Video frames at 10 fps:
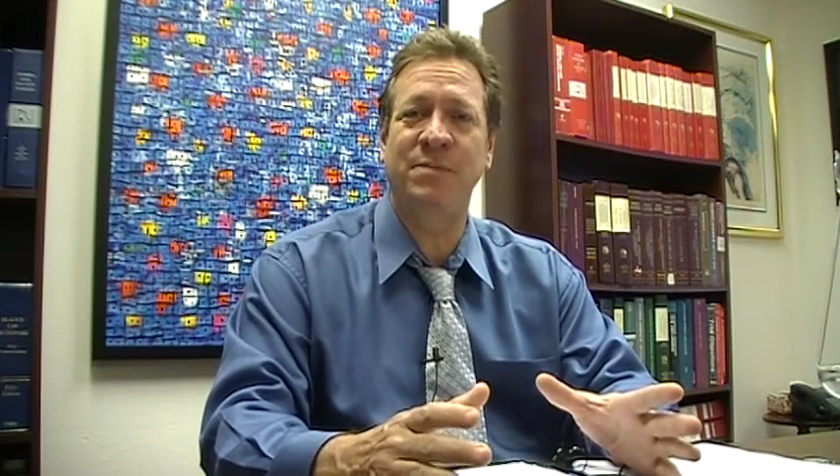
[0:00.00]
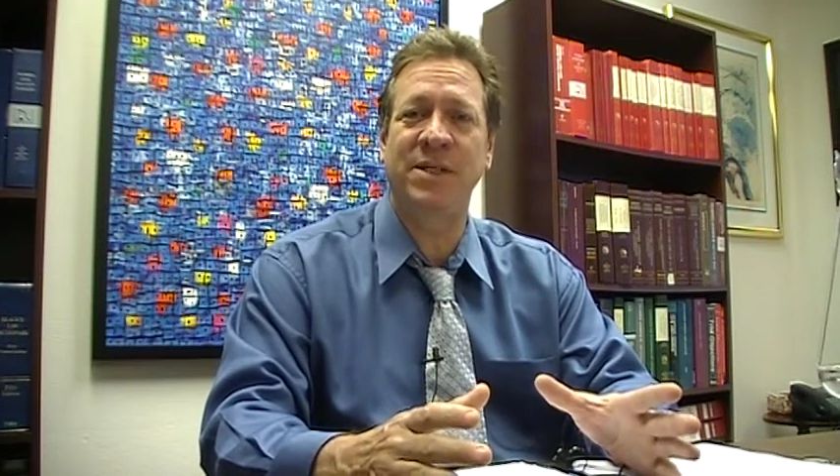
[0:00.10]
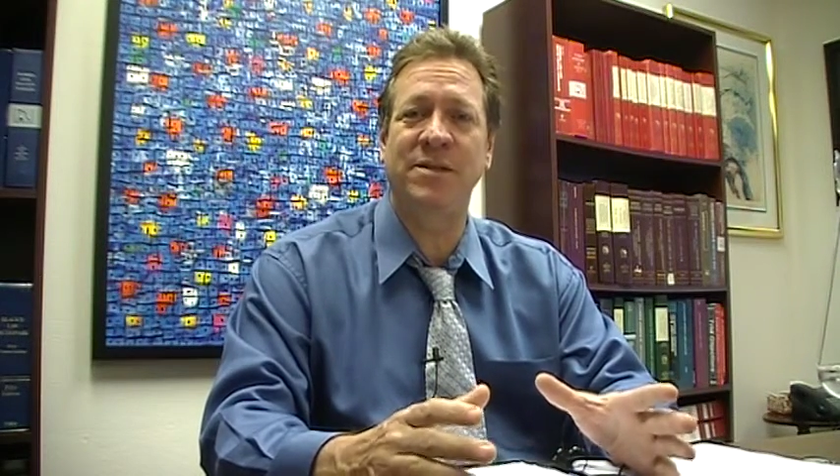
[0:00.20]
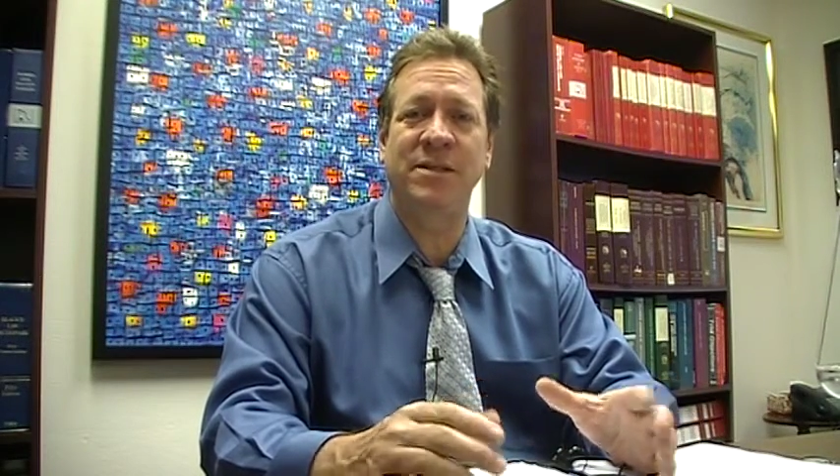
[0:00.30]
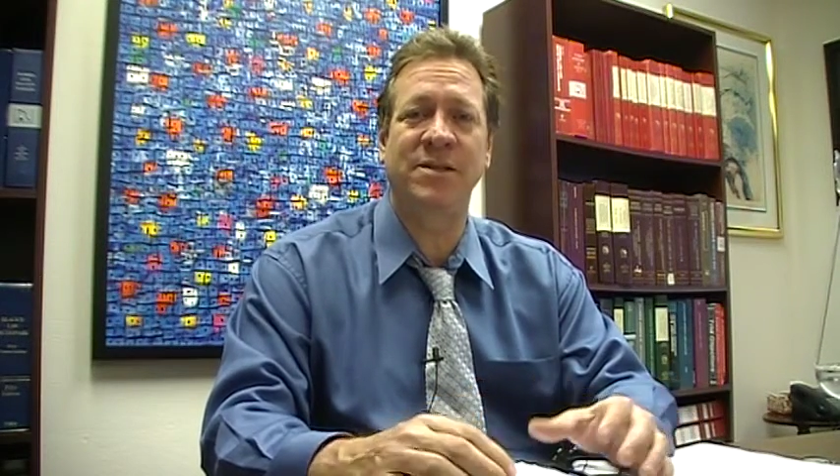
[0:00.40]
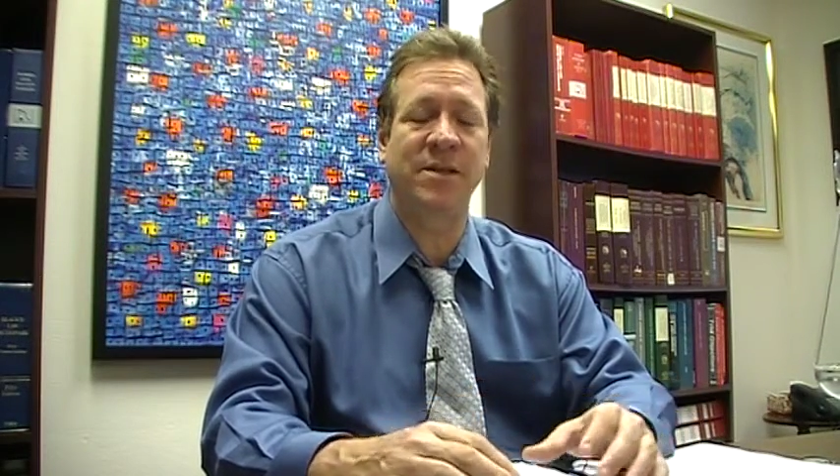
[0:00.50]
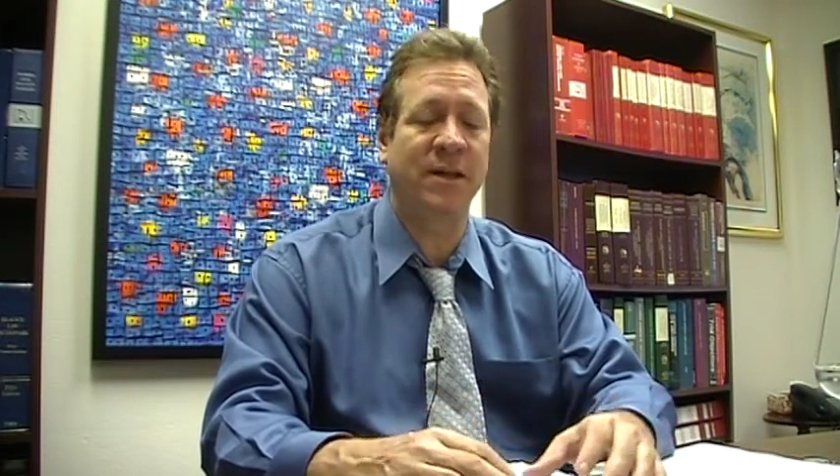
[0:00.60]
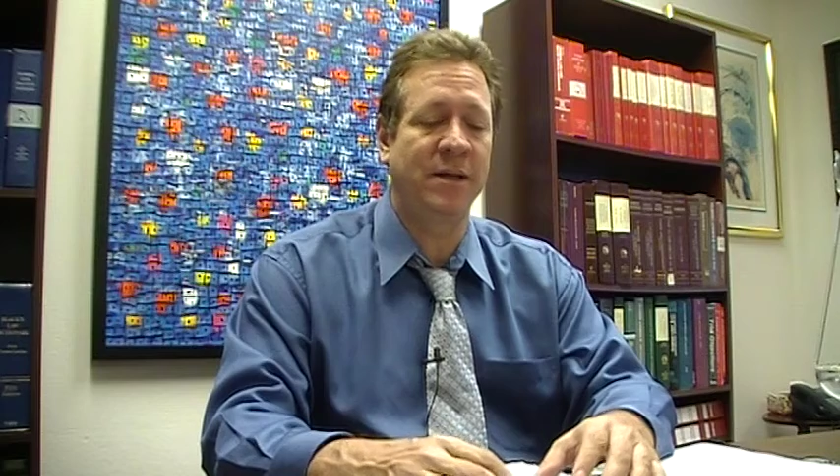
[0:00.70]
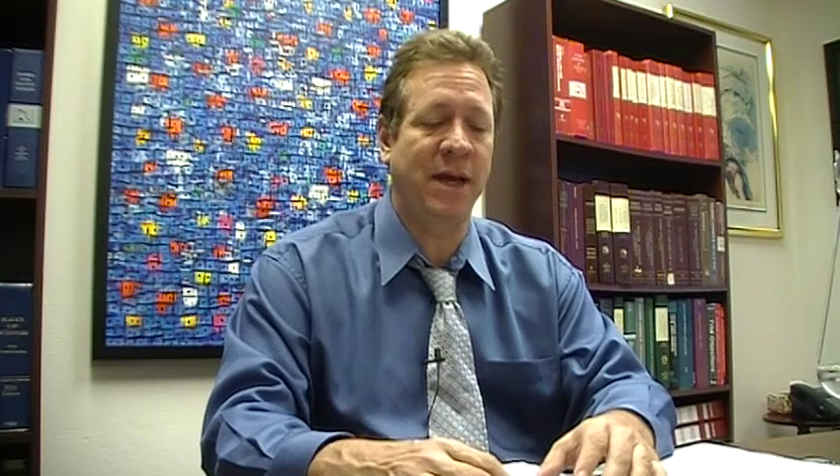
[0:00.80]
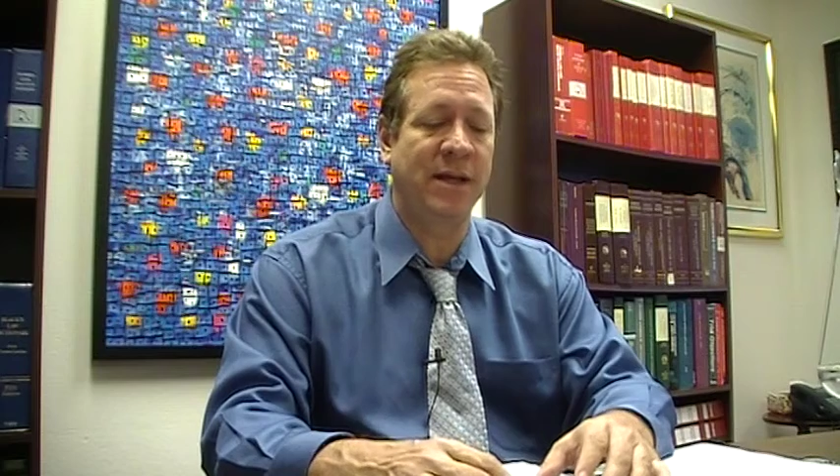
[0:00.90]
business in
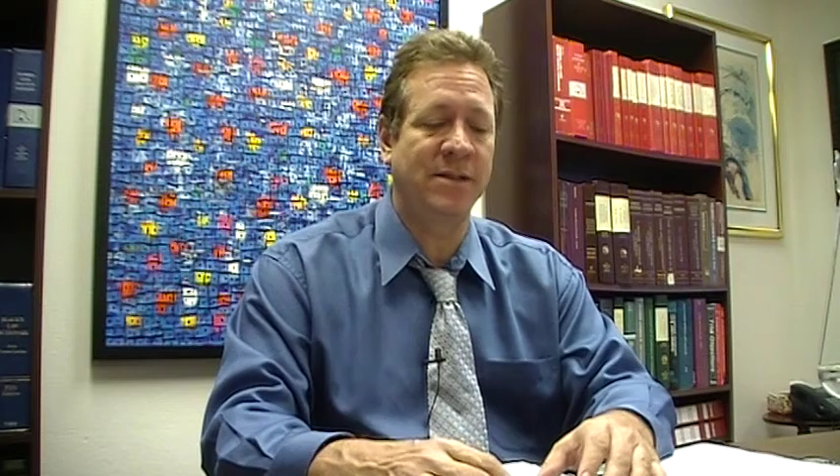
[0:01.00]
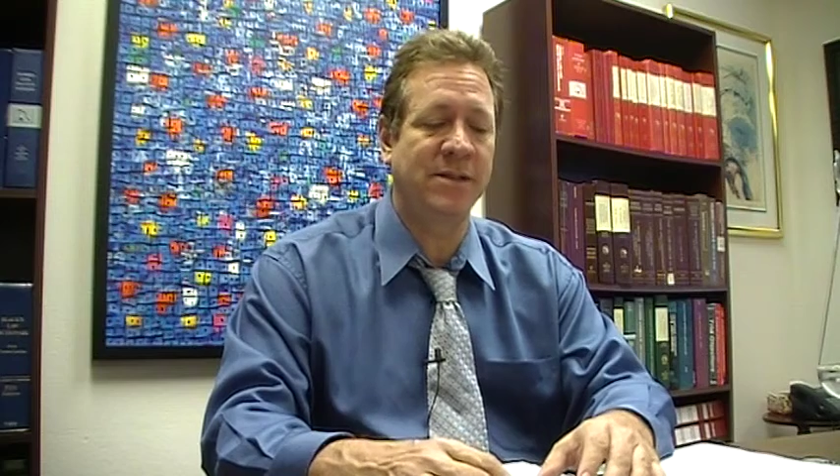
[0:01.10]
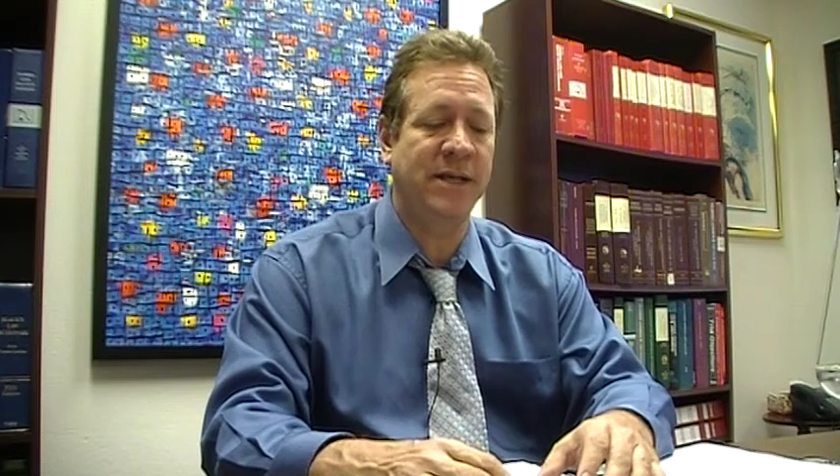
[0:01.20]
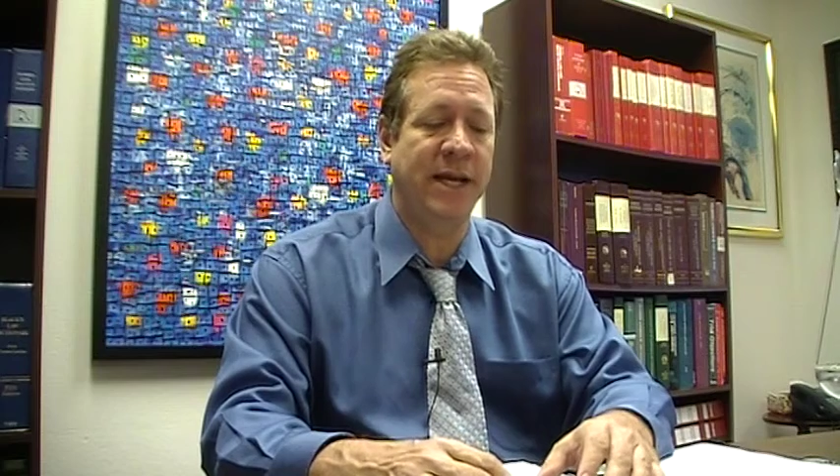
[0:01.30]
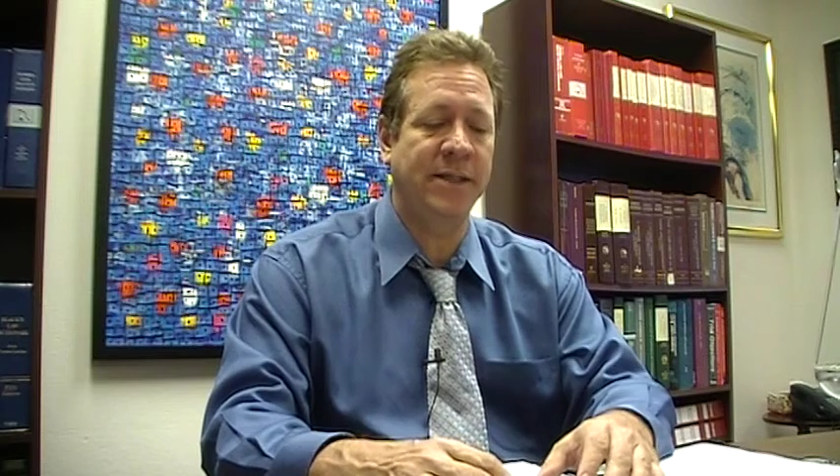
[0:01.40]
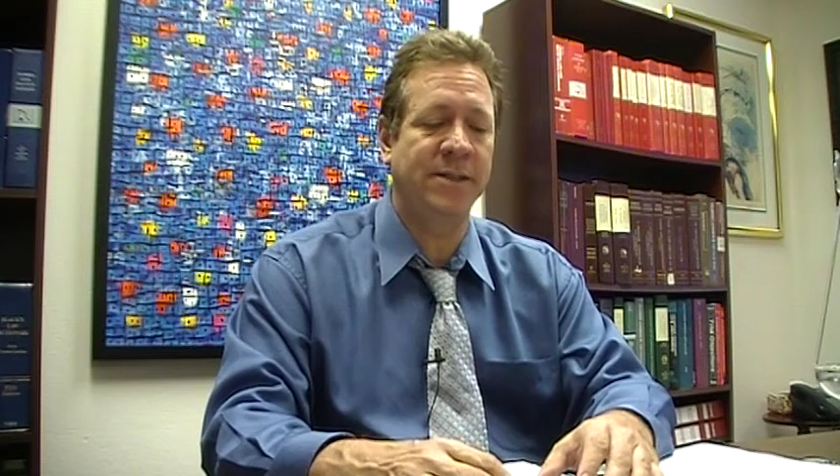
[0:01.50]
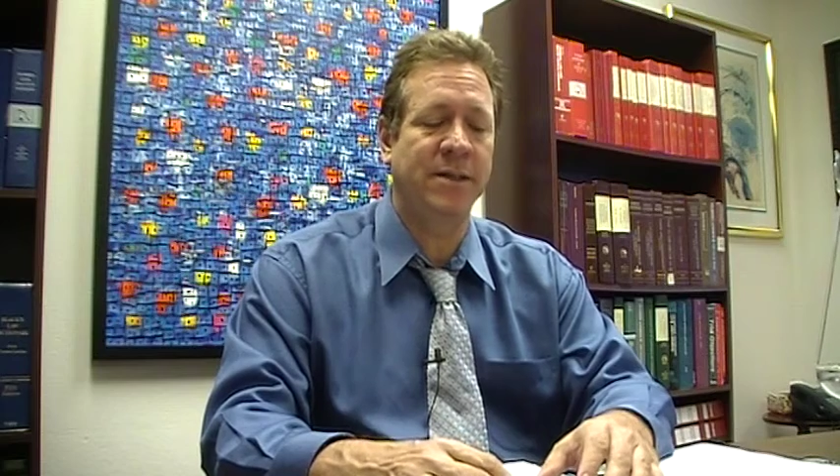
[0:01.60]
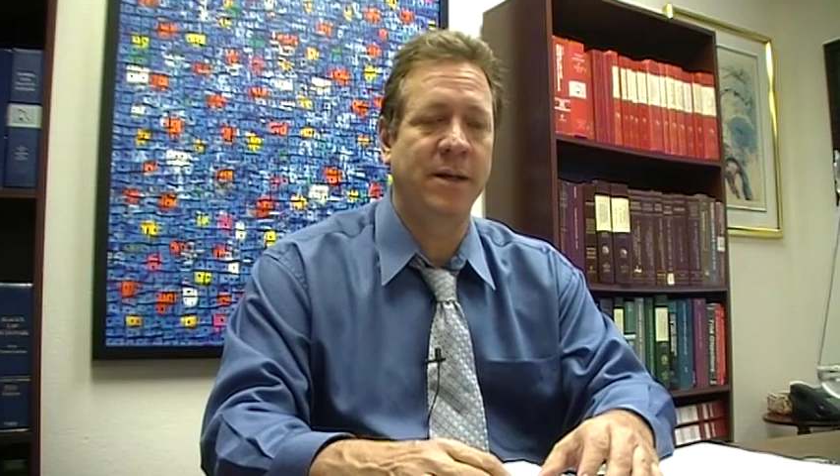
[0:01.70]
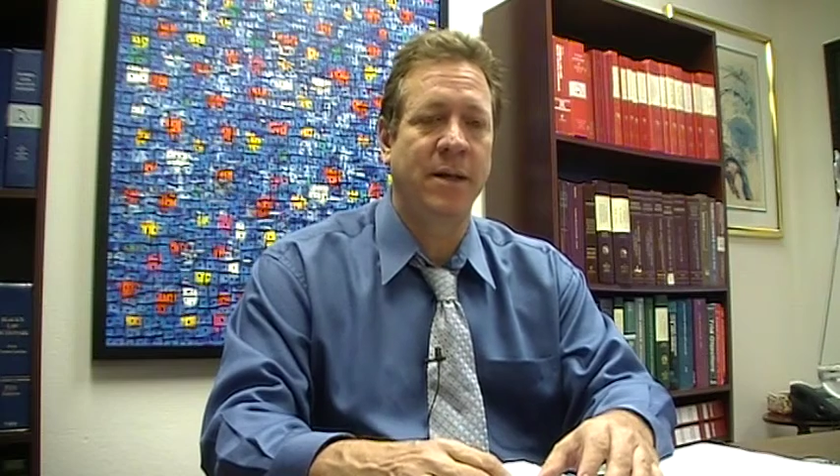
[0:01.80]
the United States,